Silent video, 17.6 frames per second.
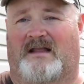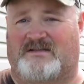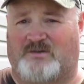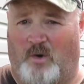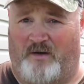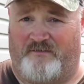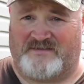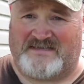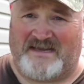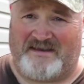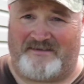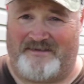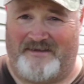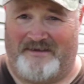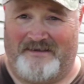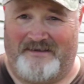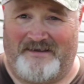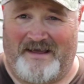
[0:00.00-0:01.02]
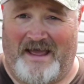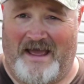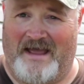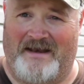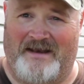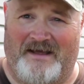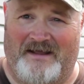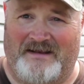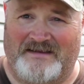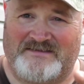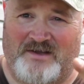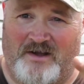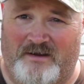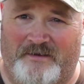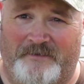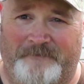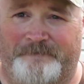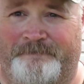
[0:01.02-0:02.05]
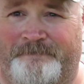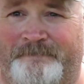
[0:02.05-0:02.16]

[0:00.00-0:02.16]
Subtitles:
Let's go have a seat and let's talk.